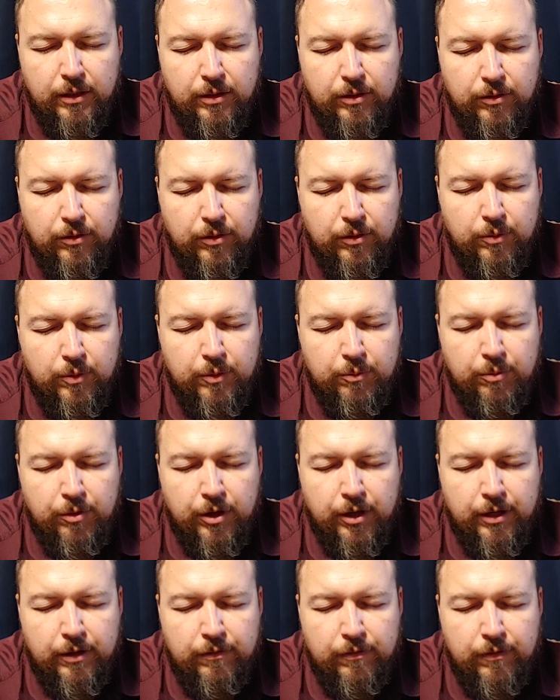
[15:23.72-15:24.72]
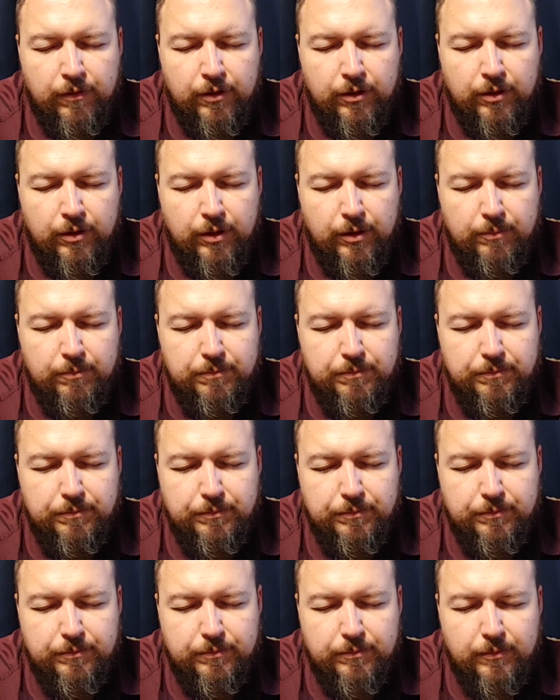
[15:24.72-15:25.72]
Lord, we pray for
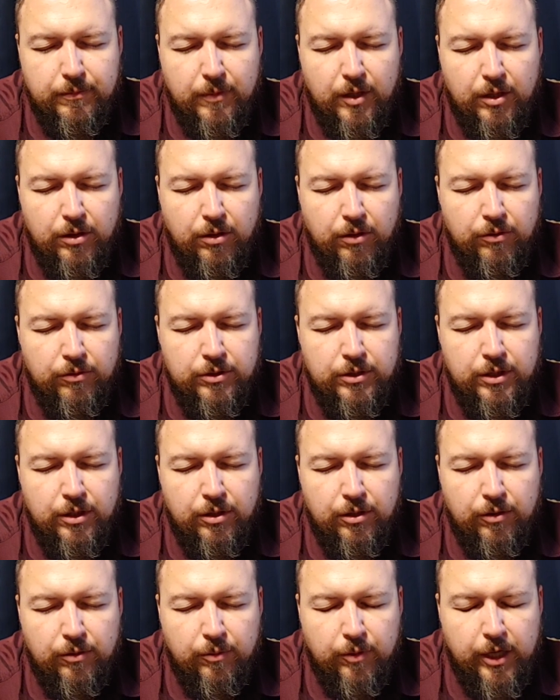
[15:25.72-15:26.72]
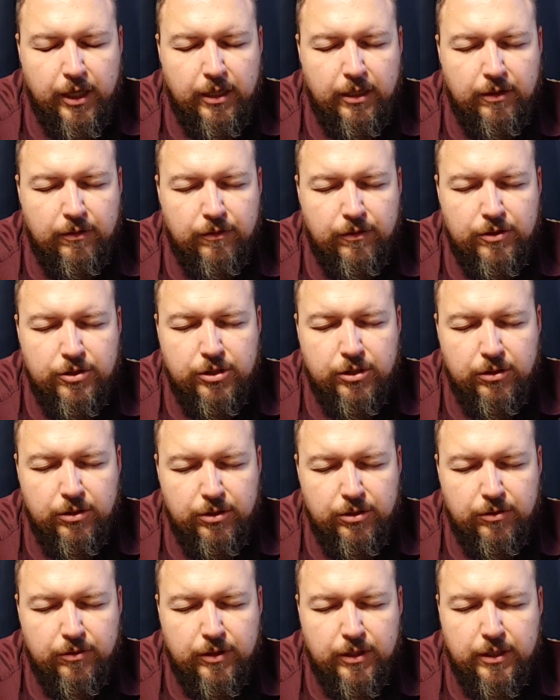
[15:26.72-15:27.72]
those that are waiting for
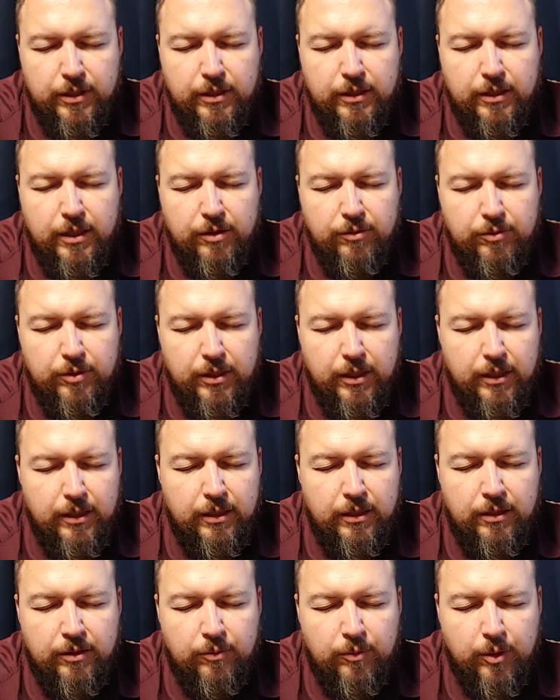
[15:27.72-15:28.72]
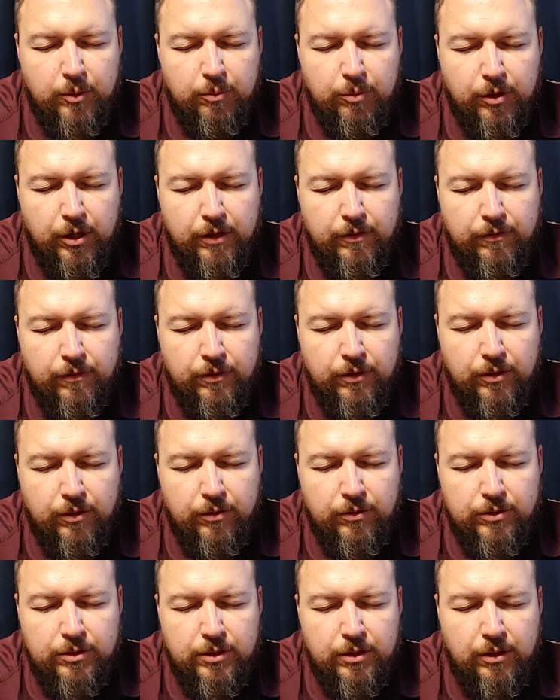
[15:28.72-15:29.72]
surgery that they would get in. We pray for
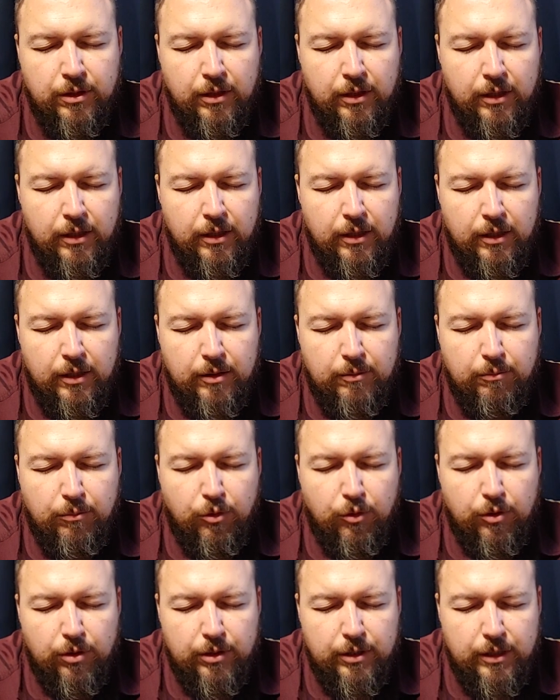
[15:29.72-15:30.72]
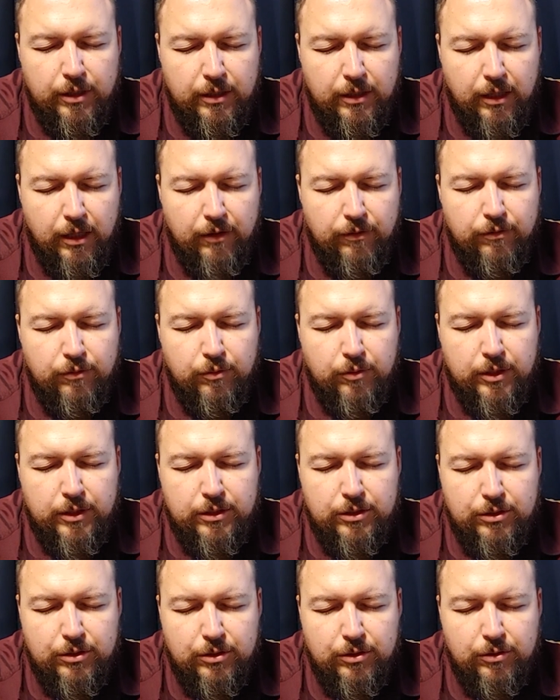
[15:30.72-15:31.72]
those that are mourning loved
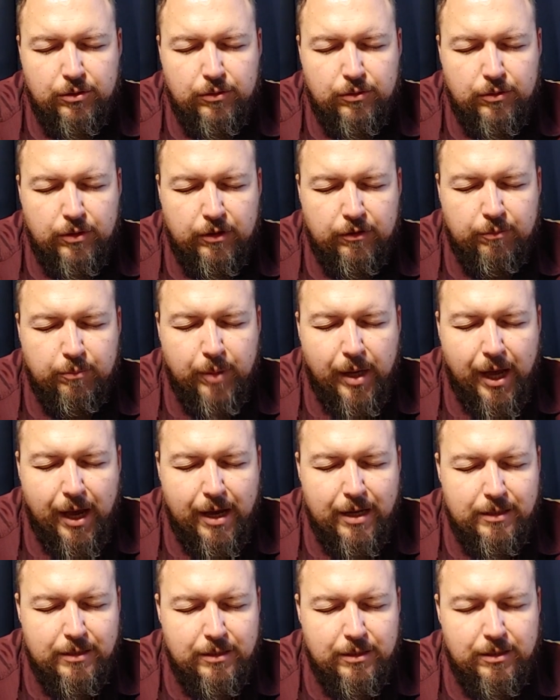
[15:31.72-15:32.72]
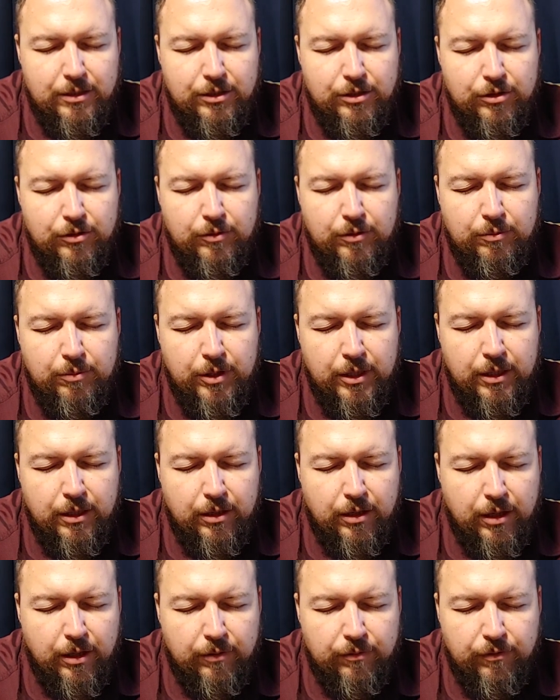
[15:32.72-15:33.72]
ones who have passed that you would be
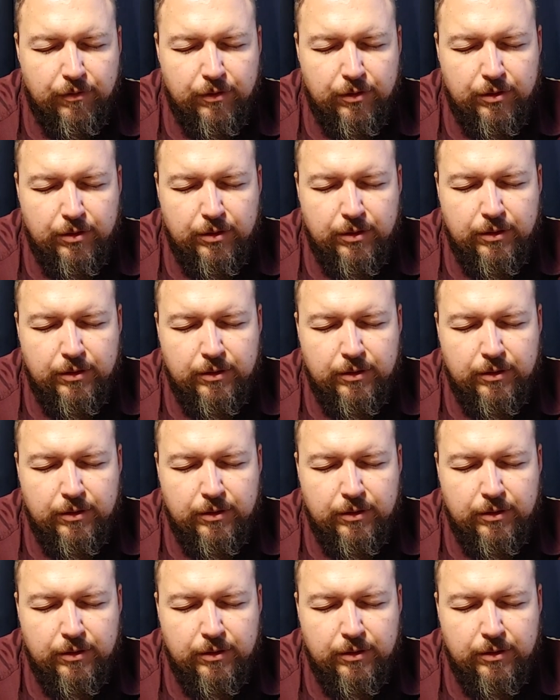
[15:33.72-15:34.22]
their comfort.